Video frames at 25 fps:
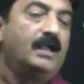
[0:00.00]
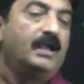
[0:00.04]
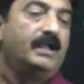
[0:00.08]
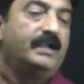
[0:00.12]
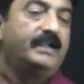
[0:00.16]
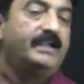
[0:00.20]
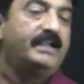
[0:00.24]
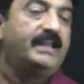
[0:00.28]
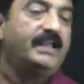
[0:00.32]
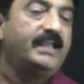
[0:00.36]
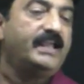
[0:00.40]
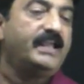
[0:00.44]

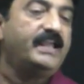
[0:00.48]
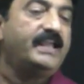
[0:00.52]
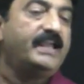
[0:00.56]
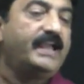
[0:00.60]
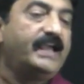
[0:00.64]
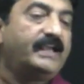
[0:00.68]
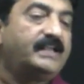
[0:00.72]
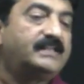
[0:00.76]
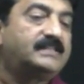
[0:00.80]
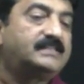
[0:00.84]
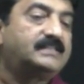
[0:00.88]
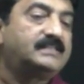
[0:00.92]

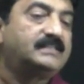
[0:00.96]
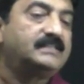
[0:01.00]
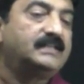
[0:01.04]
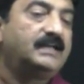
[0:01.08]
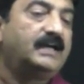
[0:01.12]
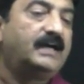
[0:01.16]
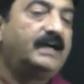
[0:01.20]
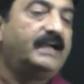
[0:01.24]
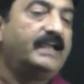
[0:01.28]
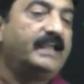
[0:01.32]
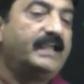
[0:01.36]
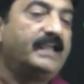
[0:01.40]

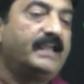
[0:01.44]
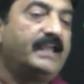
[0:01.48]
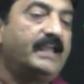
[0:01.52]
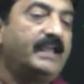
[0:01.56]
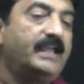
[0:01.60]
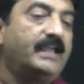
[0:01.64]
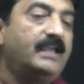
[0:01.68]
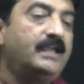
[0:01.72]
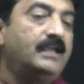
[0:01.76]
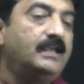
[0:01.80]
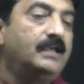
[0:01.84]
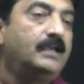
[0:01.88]

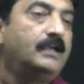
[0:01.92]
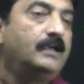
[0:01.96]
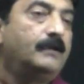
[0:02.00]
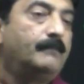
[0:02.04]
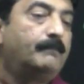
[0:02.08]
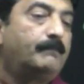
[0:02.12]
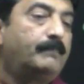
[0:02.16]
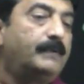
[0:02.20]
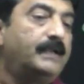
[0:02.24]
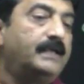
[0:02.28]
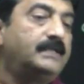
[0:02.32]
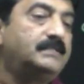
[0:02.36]

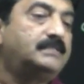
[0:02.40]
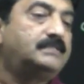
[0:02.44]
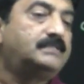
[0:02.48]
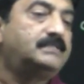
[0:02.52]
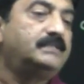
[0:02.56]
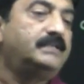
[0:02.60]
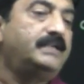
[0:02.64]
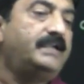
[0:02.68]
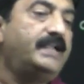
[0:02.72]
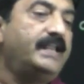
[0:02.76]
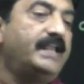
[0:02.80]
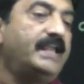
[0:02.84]
dxi plus
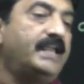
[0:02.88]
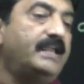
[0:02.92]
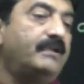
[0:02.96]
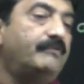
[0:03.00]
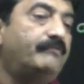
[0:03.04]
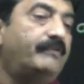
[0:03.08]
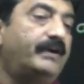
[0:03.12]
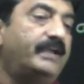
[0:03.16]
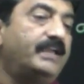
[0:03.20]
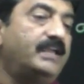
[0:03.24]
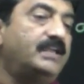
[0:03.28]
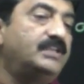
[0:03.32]

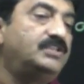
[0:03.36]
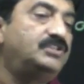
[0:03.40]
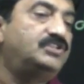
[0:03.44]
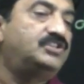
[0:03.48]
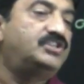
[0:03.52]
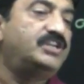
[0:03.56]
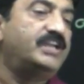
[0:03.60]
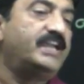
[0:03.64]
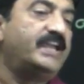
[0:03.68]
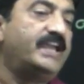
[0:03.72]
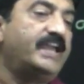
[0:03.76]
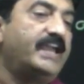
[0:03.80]

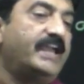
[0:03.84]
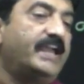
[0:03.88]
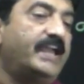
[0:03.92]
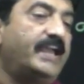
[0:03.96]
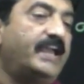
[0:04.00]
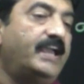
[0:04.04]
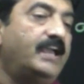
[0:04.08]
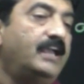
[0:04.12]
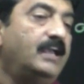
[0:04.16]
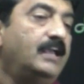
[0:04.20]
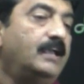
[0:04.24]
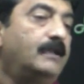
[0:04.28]
dyj
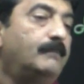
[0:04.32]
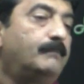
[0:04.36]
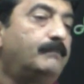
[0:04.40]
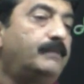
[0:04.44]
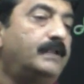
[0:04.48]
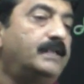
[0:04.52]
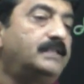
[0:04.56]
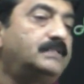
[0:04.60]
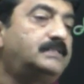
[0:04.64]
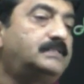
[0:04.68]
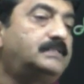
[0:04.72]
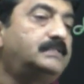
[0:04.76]

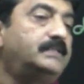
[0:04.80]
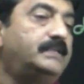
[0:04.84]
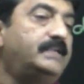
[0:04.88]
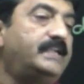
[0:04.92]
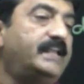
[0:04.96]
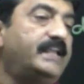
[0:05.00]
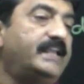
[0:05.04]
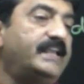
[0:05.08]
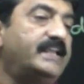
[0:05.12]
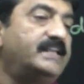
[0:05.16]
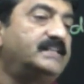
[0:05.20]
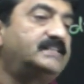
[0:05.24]
plus
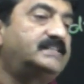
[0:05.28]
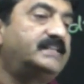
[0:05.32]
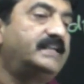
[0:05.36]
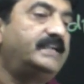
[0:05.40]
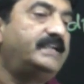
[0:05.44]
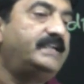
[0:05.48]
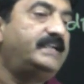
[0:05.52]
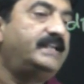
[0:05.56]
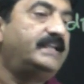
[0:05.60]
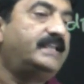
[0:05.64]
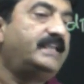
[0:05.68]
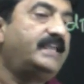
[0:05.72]

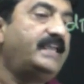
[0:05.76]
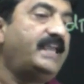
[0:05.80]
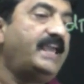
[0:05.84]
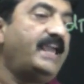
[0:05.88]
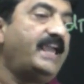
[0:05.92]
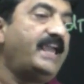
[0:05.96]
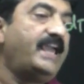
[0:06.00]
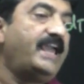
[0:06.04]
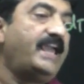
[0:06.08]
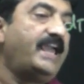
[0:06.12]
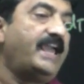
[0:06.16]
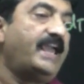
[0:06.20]

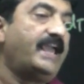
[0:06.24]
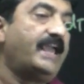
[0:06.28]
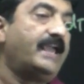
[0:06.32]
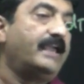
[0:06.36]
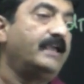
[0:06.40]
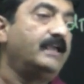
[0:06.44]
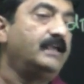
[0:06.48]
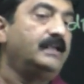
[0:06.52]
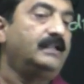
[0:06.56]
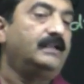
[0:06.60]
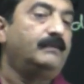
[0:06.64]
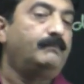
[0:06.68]

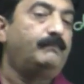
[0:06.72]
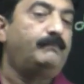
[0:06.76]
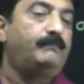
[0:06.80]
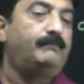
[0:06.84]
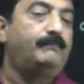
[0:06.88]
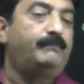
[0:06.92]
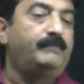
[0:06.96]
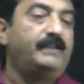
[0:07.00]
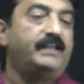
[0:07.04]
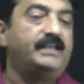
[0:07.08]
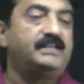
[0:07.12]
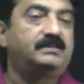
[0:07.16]
dzk.
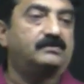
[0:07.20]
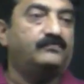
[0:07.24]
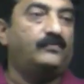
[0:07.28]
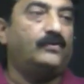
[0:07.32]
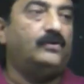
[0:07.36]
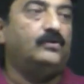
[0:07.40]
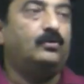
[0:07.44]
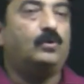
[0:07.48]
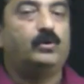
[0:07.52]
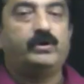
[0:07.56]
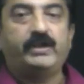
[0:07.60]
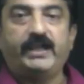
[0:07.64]
Please
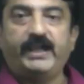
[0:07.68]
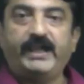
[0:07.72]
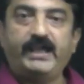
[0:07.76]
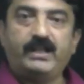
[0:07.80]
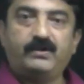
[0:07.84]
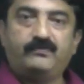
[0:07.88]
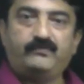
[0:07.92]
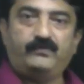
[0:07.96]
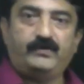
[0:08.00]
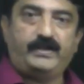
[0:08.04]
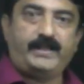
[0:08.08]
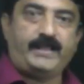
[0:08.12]
follow
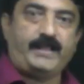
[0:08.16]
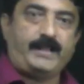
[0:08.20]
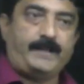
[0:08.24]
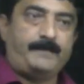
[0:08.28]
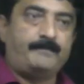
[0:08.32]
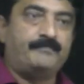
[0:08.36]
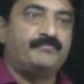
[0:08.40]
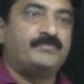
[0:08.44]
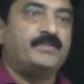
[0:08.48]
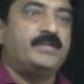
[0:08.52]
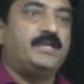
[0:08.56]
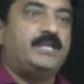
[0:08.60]

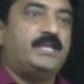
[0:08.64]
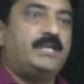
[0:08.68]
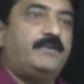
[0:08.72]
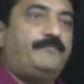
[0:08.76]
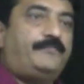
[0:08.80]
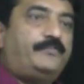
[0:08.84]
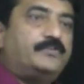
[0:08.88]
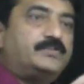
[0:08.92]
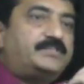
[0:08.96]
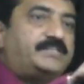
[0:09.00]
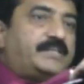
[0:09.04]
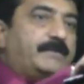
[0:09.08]
carefully.
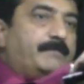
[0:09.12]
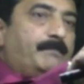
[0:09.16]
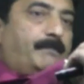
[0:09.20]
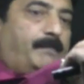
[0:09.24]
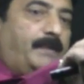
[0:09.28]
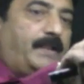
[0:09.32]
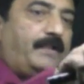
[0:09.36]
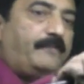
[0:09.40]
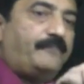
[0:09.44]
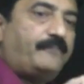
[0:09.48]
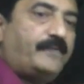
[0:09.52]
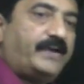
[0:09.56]
If you
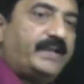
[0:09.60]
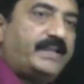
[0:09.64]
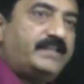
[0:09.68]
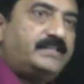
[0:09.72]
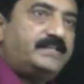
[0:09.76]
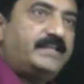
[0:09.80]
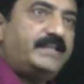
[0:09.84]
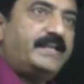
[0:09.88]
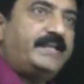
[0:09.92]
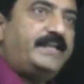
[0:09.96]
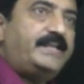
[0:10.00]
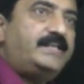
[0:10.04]
simplify
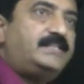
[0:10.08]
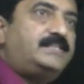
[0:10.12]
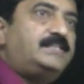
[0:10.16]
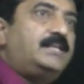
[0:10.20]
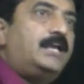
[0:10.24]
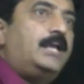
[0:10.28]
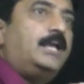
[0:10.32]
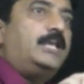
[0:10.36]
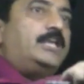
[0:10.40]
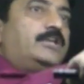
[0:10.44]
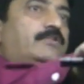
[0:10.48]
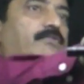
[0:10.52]
this,
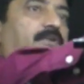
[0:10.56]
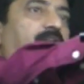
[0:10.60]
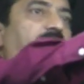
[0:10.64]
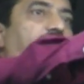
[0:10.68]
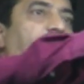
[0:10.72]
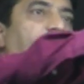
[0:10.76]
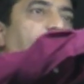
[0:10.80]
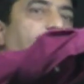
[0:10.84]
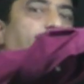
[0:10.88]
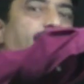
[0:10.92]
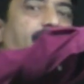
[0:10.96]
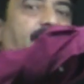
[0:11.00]
you will
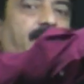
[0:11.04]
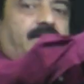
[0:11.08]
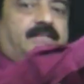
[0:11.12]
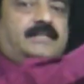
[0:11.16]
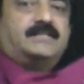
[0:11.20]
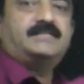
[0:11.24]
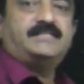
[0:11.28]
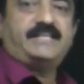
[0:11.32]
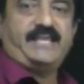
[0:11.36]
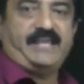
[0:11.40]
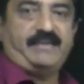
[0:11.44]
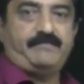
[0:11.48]
get back
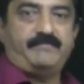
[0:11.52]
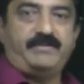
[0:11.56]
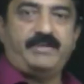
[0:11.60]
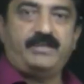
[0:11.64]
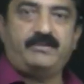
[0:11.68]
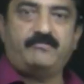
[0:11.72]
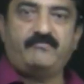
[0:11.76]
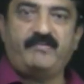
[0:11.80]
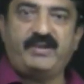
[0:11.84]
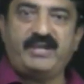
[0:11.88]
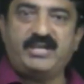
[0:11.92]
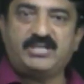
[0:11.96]
the same
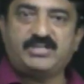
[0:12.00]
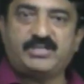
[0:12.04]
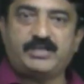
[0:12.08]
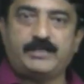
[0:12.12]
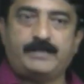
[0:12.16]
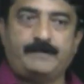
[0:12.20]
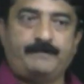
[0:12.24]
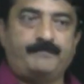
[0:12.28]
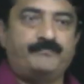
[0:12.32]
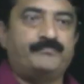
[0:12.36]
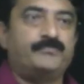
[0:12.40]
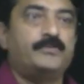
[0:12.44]

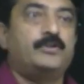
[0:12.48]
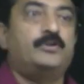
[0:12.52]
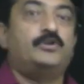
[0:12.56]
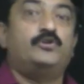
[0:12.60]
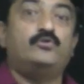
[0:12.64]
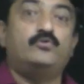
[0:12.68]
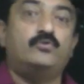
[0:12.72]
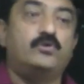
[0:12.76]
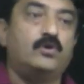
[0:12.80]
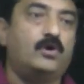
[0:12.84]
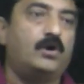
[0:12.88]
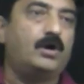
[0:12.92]
equation.
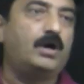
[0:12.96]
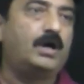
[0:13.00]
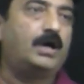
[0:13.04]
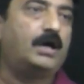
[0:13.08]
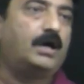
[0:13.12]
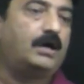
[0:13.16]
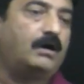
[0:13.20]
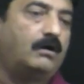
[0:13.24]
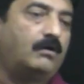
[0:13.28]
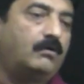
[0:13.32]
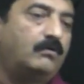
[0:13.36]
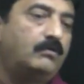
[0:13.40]
You know
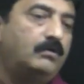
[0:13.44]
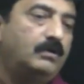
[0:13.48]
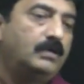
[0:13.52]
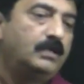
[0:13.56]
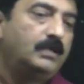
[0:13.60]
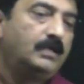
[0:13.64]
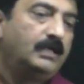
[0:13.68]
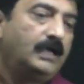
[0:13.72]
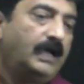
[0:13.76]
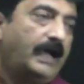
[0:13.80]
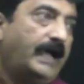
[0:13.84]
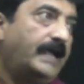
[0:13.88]

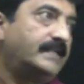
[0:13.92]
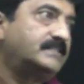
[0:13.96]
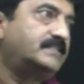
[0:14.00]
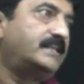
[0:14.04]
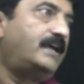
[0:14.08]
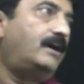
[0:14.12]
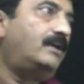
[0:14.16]
how? As I